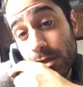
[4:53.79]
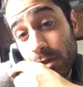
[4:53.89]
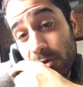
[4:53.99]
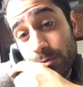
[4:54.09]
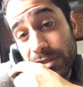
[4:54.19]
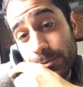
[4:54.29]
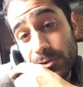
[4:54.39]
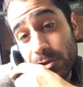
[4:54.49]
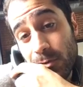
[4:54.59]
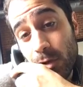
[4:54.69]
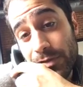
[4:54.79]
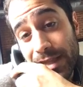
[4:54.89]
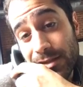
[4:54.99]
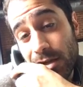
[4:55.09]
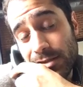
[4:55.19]
a lot of people don't want
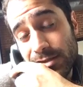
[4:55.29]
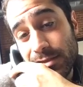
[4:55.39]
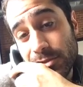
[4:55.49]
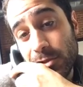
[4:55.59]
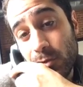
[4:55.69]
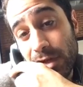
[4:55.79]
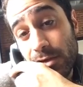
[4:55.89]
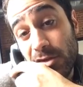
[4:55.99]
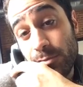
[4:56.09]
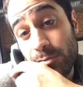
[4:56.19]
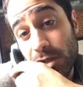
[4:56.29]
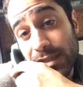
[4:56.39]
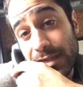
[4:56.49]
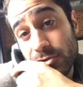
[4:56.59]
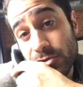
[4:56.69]
that content to go away. A lot of
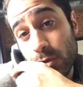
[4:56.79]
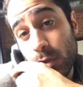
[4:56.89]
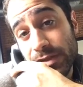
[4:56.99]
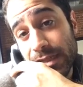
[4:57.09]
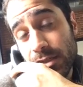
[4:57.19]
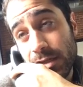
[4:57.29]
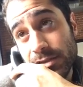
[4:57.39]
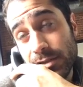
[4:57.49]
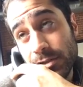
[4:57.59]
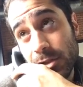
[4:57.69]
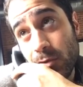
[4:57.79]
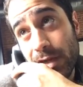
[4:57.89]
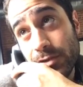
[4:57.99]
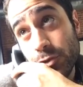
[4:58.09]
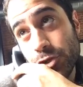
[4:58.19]
broadcasters don't want that content to go
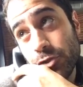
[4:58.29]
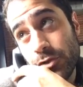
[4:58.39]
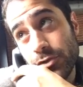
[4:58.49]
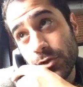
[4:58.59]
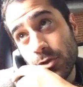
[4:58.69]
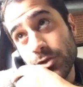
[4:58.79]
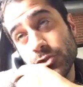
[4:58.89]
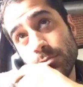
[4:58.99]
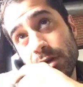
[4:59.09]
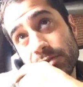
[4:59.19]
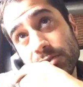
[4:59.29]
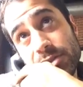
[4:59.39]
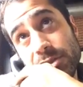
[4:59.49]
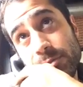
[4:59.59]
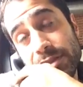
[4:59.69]
away. So sure, they're also monetizing
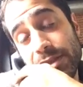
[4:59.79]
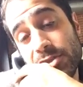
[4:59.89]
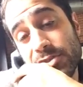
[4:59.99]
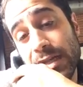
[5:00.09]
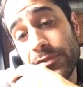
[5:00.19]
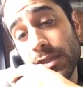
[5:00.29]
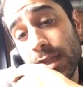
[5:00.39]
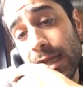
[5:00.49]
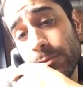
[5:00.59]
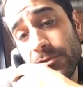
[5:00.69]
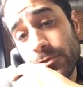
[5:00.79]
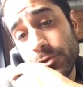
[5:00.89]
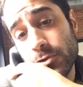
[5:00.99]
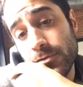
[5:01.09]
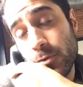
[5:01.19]
monetization implications down the line, but
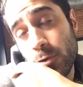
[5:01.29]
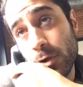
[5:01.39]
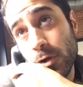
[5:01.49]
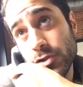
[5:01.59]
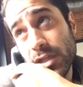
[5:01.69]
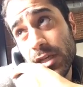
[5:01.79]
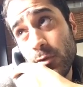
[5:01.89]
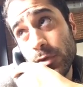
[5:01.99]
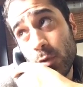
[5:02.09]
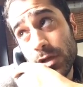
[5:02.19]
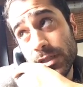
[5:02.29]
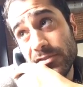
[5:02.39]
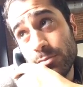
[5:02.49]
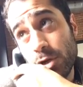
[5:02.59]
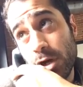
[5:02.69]
first and foremost, we want to
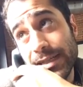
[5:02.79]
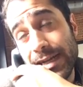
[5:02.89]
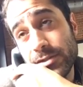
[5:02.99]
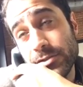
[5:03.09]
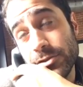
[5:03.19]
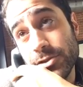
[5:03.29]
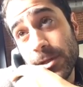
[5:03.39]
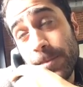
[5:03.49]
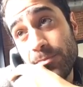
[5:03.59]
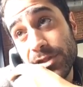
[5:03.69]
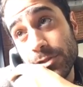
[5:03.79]
give broadcasters the